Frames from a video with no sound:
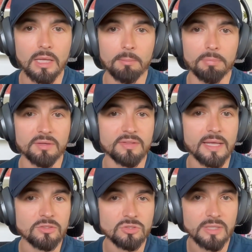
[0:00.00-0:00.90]
But if the
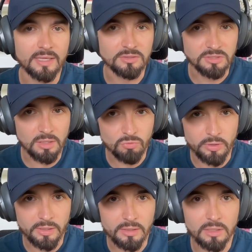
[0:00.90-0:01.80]
agent can't discover
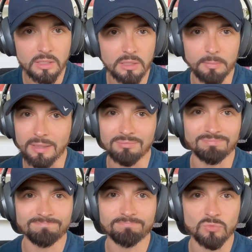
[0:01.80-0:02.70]
it, it might
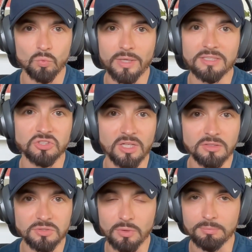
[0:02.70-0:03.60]
write a shell
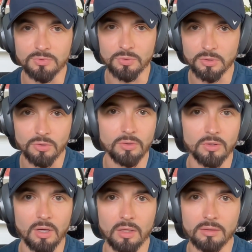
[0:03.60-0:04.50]
script or a curl
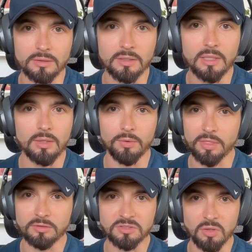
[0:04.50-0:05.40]
call or one
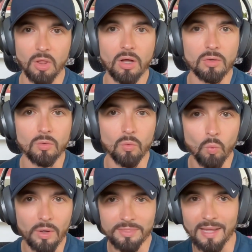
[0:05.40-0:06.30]
of those long
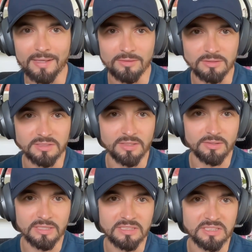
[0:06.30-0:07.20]
one-liners that
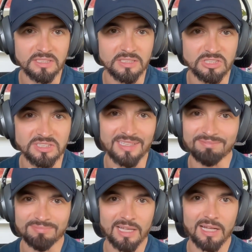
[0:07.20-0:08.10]
are easy to just
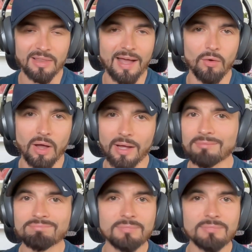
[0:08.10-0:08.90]
hit allow on.